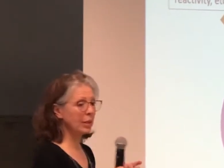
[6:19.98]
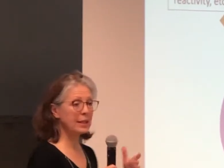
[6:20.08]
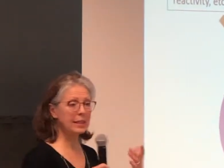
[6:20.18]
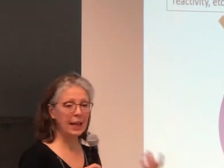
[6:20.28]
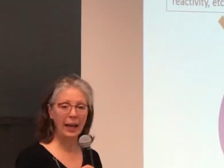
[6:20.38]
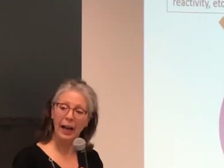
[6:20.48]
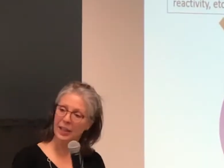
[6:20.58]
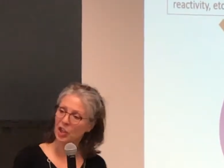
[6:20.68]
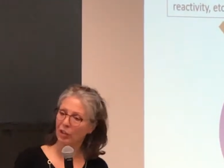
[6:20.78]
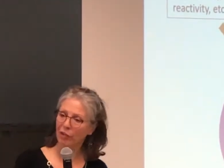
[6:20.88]
we say, hi
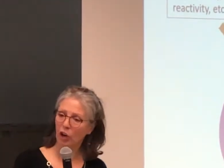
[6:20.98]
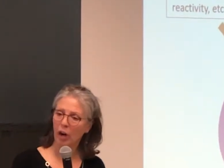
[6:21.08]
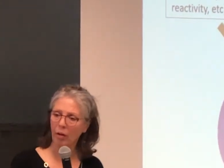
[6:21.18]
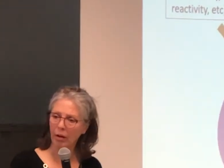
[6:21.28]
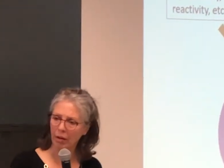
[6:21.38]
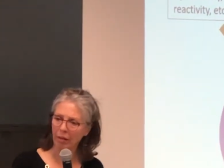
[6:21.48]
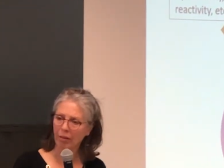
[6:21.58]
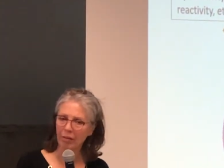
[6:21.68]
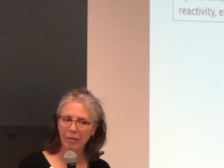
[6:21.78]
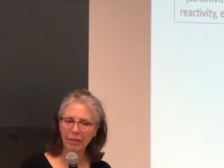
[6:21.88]
Jennifer, how are you?
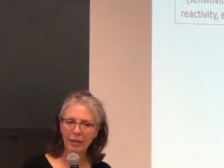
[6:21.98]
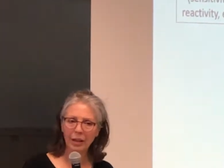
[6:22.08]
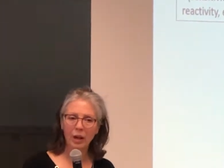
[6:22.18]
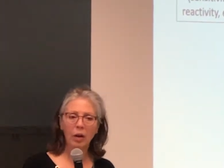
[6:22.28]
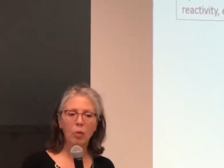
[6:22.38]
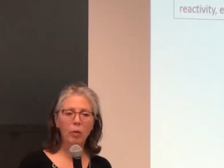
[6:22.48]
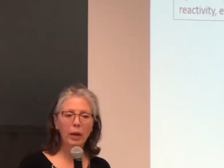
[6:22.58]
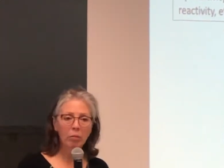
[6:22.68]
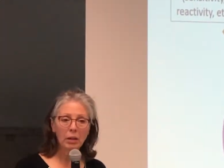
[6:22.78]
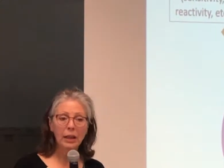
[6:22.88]

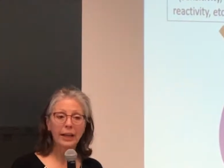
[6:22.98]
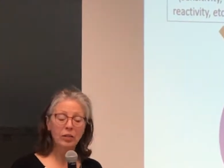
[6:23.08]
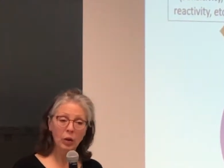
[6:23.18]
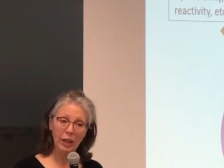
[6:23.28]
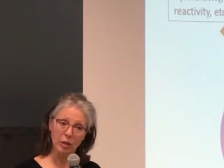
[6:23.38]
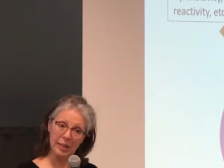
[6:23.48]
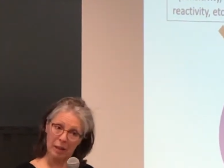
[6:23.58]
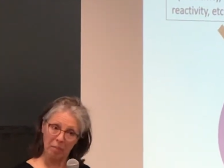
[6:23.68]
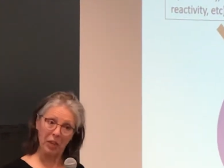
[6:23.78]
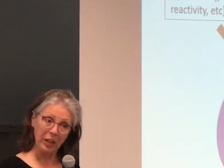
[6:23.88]
We would like to hear
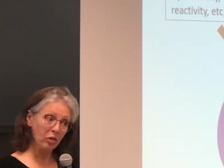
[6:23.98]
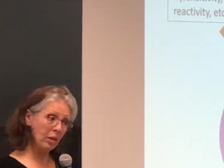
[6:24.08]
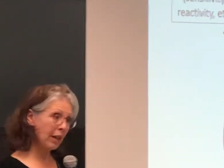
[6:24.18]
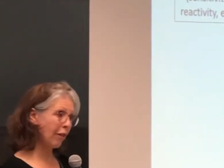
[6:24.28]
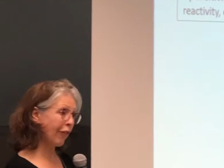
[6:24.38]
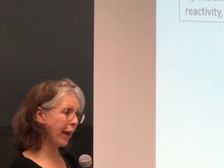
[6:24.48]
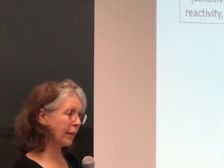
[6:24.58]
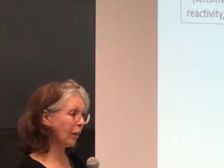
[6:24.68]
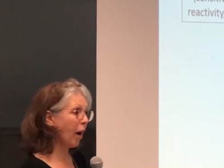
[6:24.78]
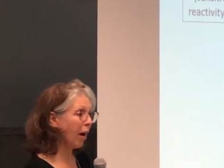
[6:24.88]
something to the
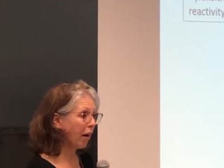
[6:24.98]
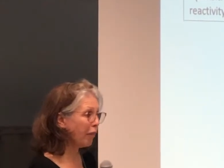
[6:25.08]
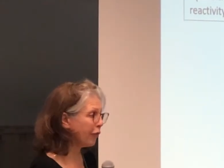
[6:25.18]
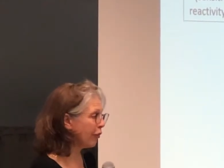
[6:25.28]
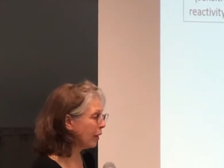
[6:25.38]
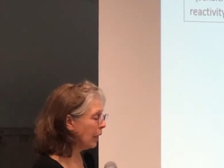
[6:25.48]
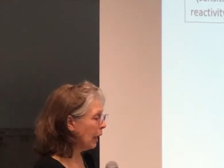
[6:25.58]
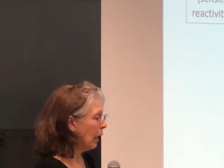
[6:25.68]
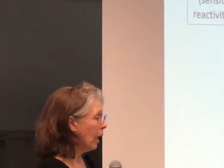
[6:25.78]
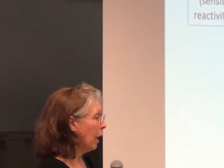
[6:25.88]
effect of,
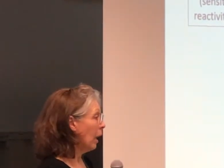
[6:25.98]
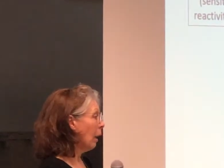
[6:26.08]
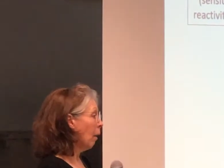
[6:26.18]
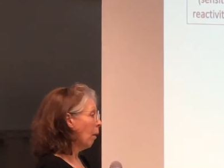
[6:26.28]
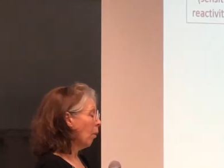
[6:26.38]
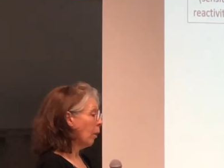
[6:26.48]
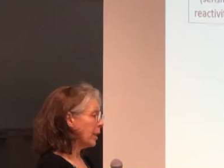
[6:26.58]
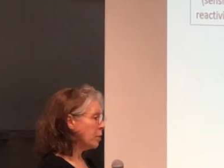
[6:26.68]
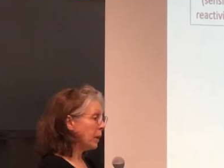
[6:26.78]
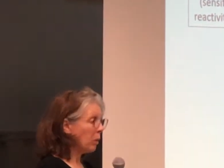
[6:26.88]
oh,
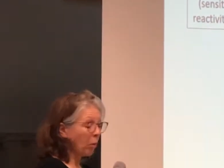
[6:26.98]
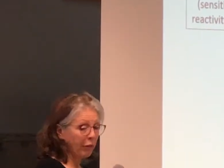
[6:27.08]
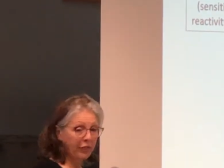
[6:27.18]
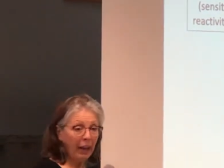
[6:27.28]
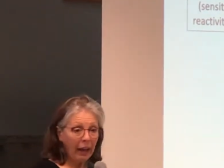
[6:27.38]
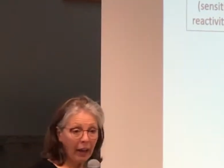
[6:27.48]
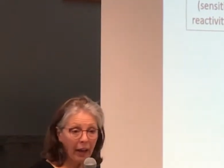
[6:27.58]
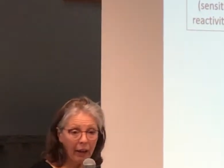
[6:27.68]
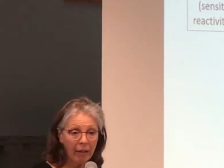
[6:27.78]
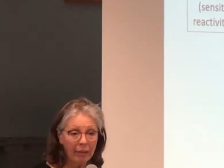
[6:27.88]
it's been a rough day.
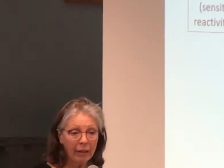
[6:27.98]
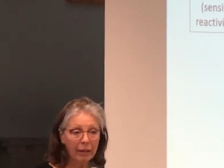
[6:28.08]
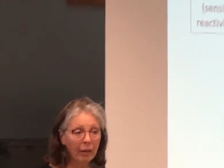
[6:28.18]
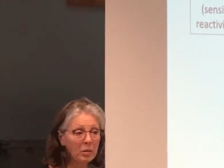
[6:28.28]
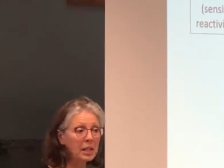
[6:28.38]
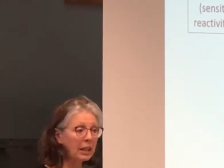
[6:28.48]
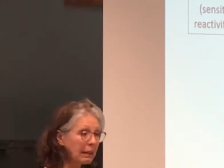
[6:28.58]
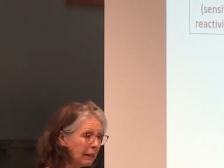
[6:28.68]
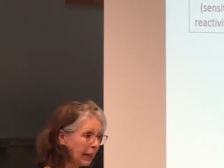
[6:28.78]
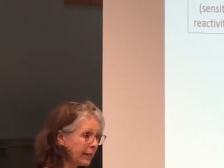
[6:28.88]
You know, I was a
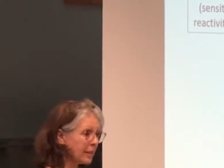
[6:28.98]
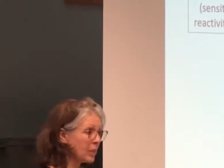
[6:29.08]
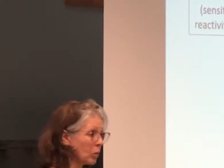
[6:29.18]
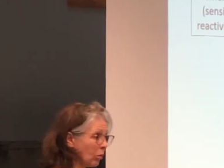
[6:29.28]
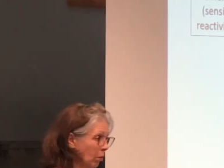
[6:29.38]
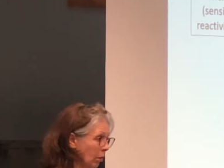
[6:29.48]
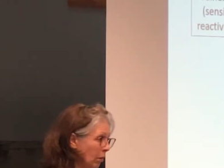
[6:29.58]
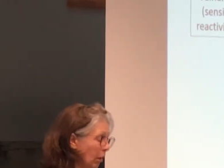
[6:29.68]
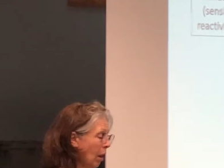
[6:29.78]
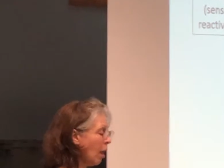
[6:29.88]
little late at school,